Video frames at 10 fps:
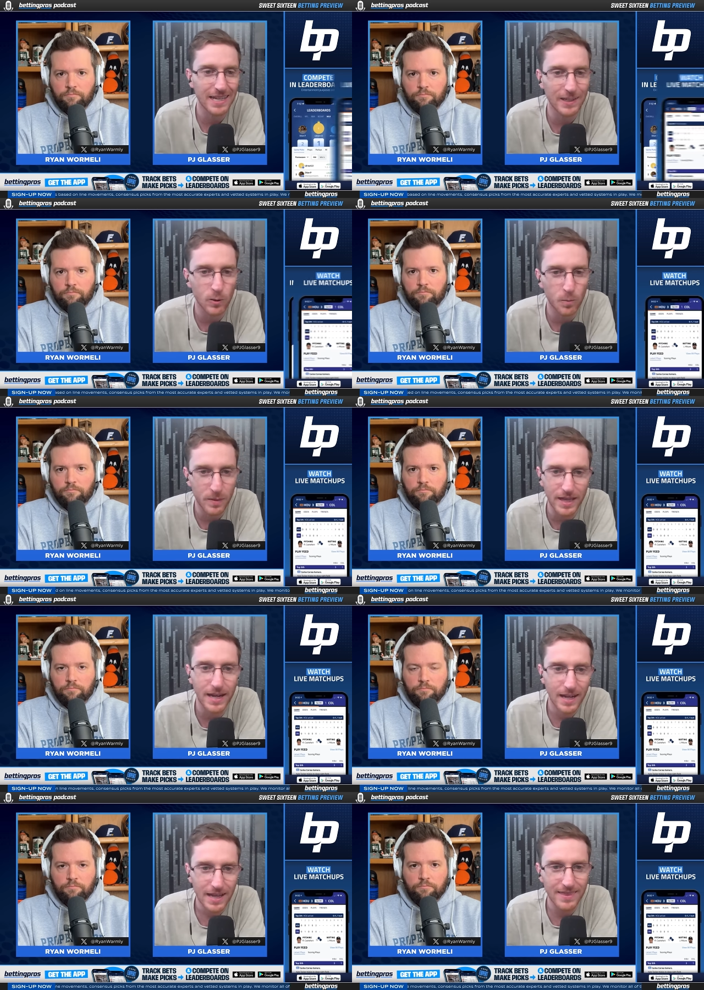Speaker 1: a little
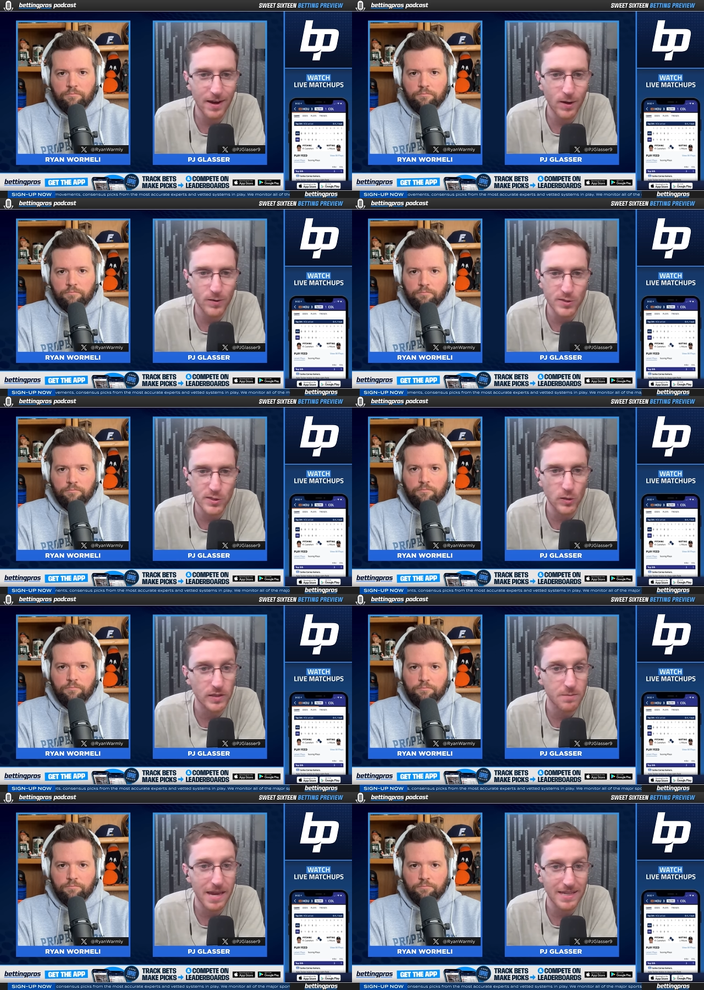bit. They're
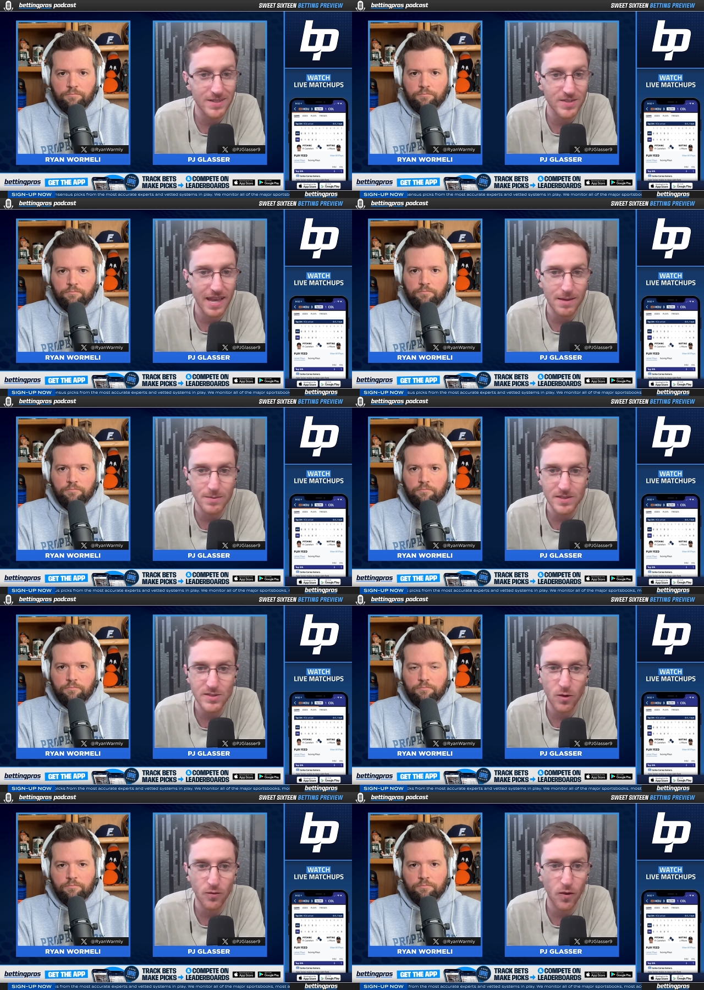certainly making a statement
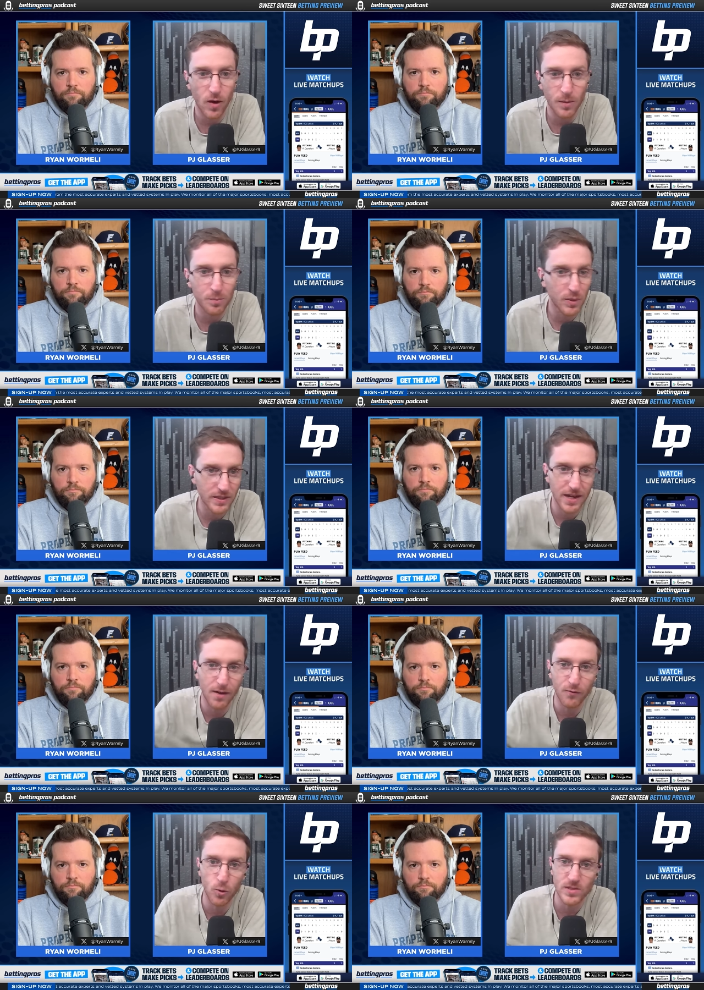so far, putting uh,
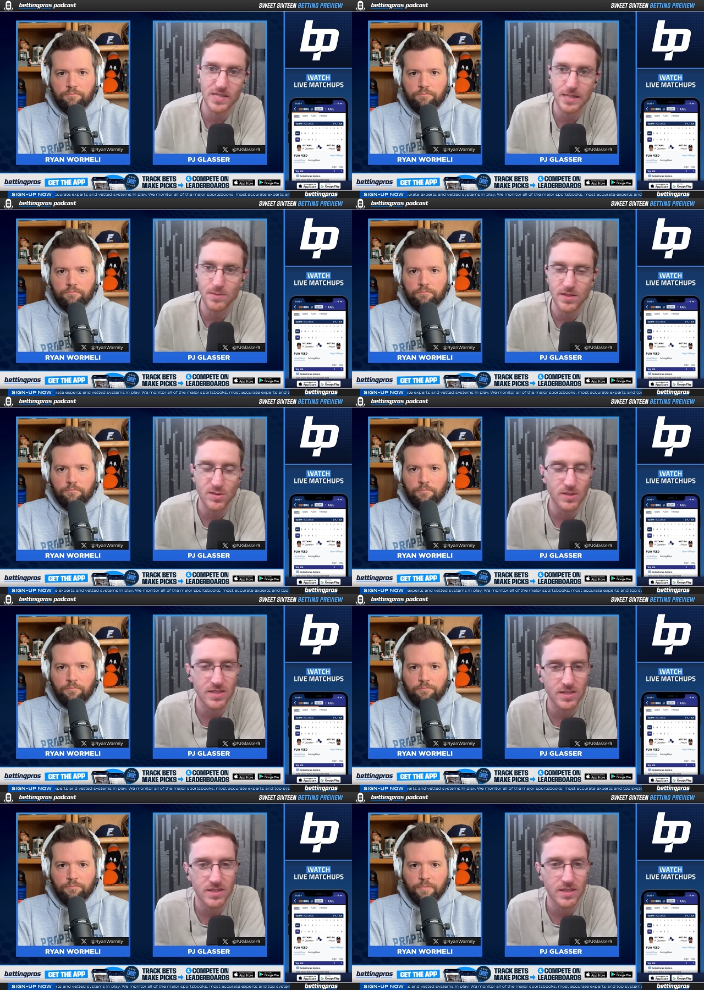four teams in the Sweet
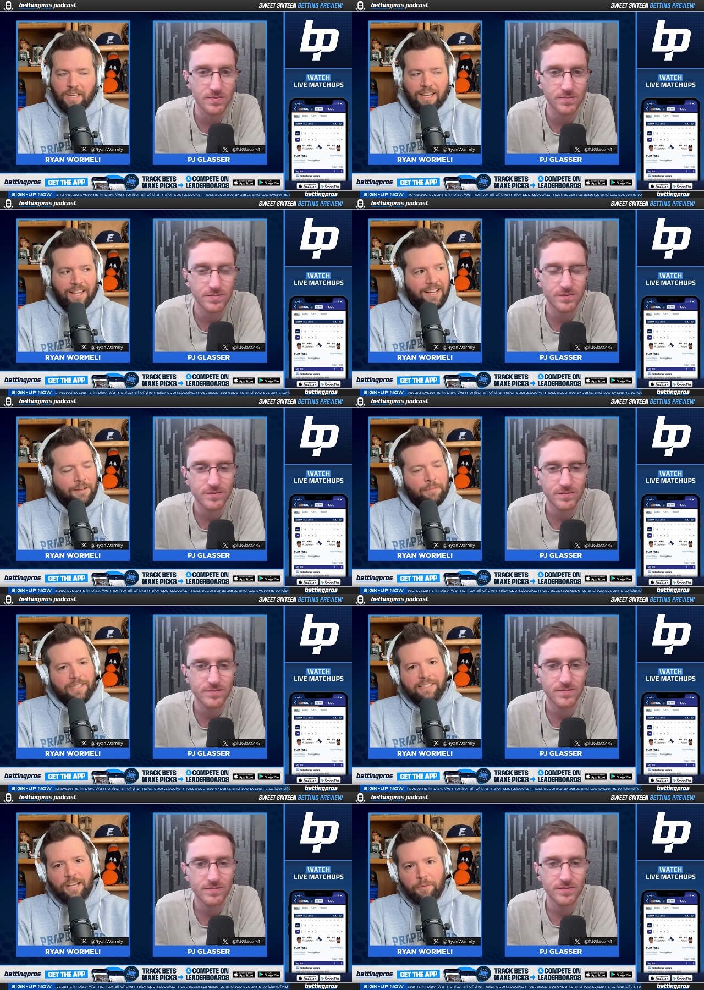sixteen.
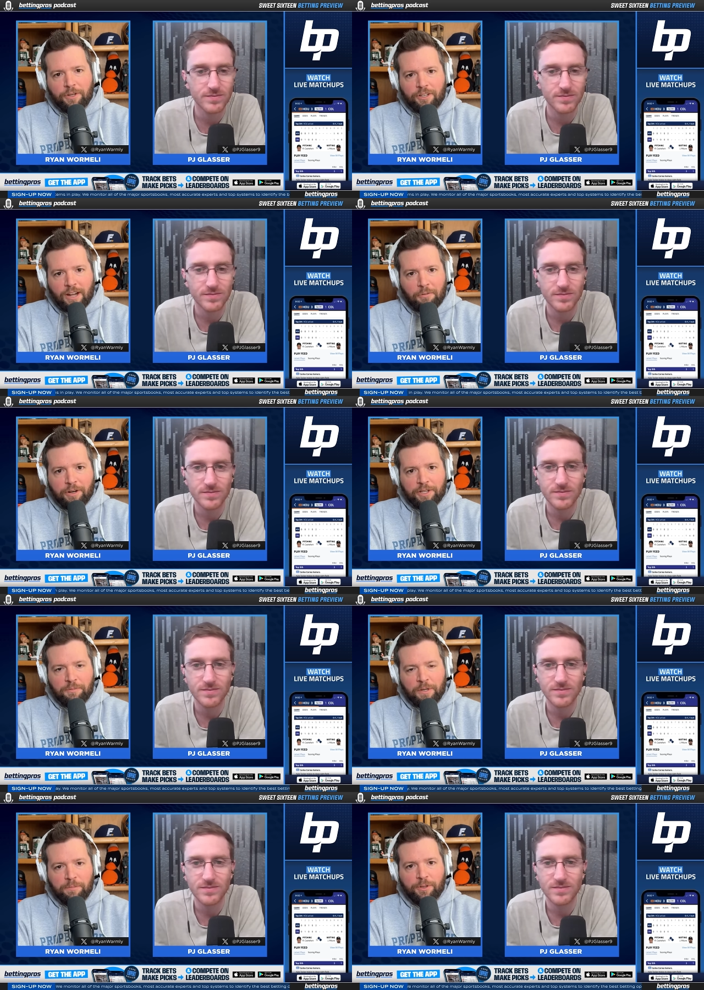
Speaker 2: Please tell me you're not one of these
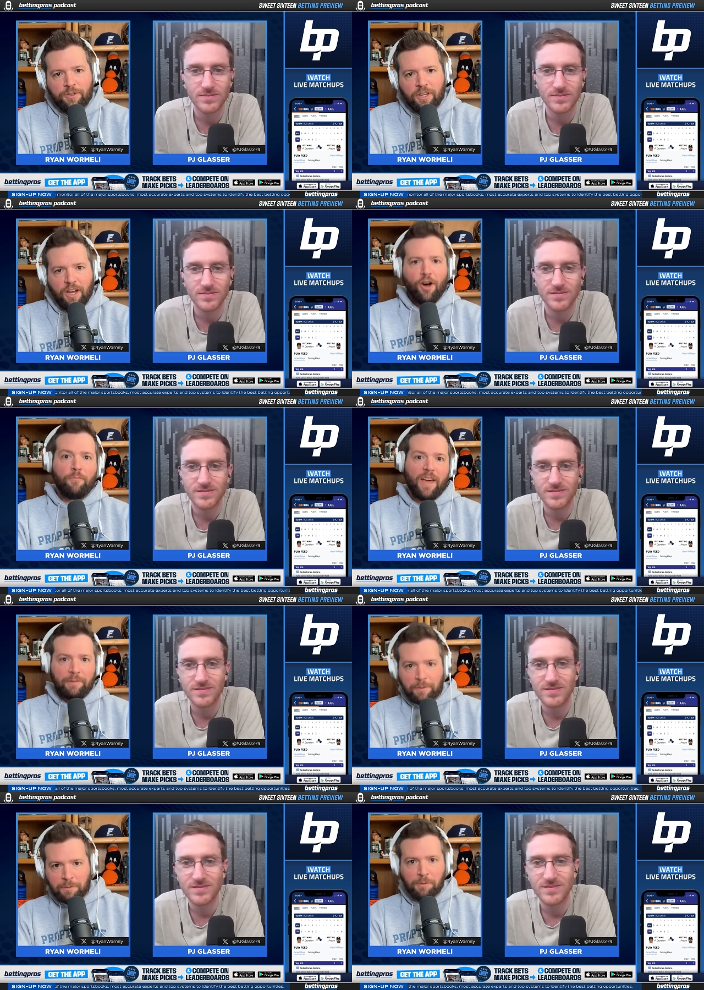people who's like, oh, maybe
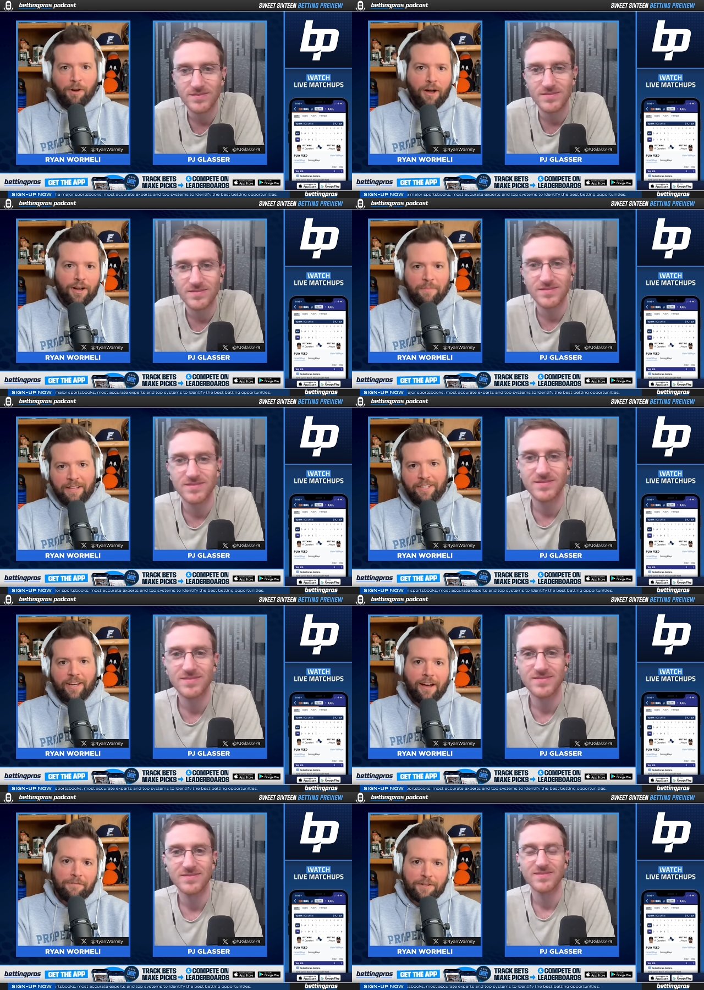we were wrong about the
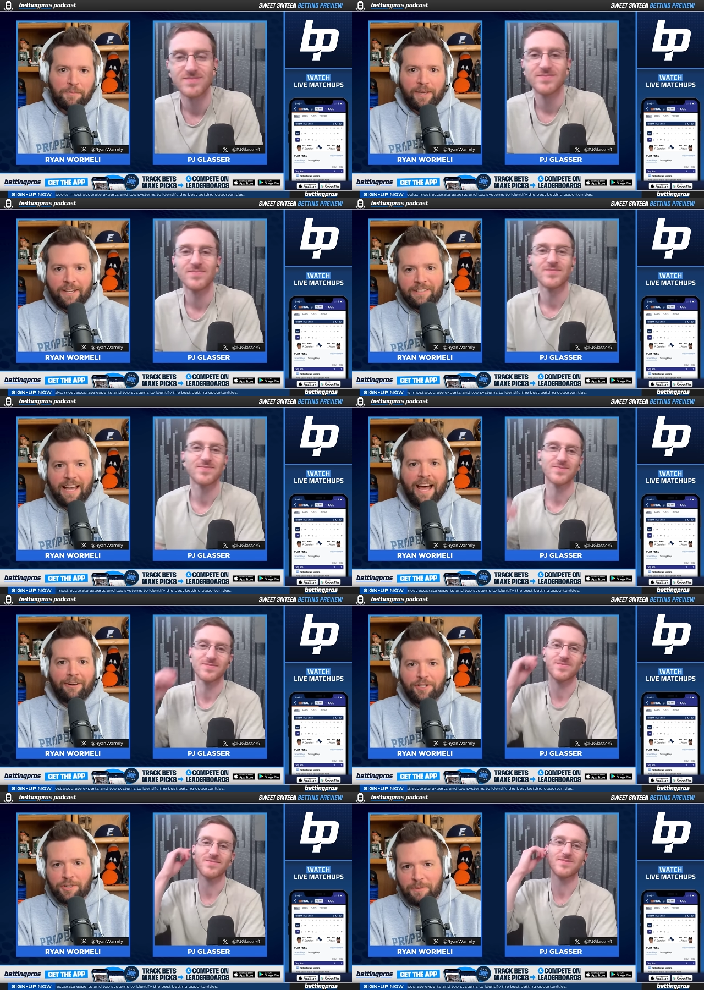conference being
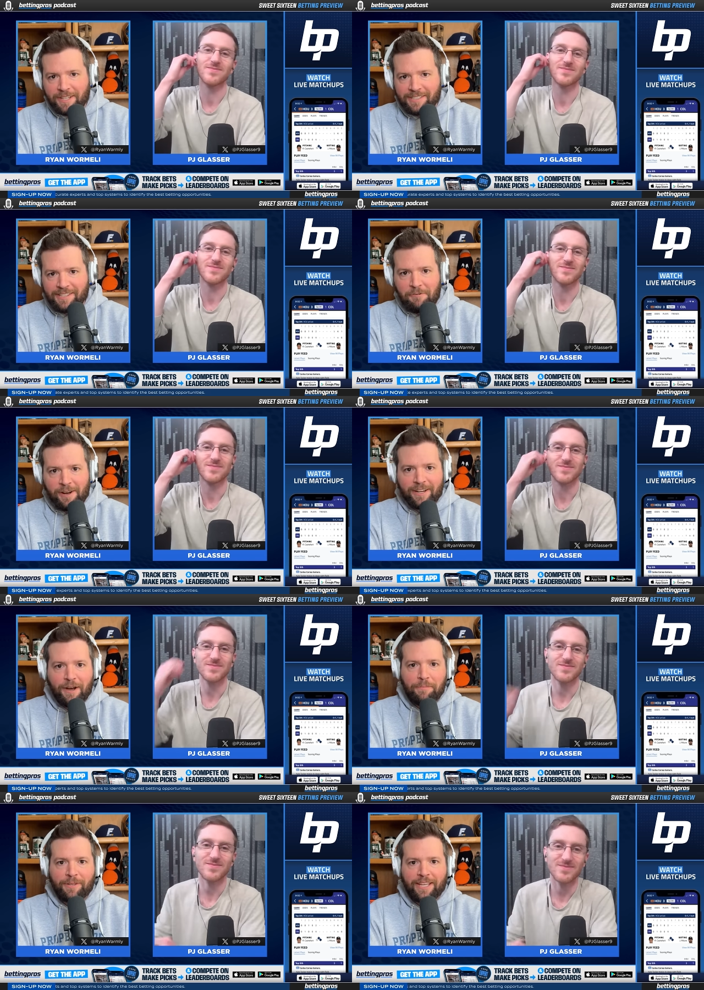down just because they won a
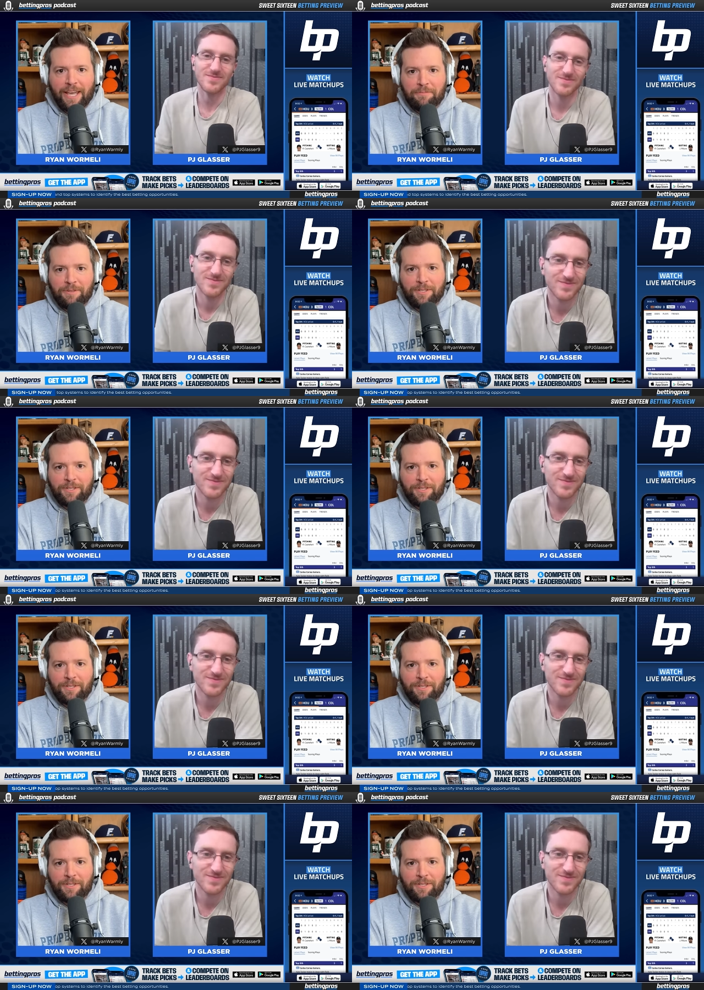couple of games in the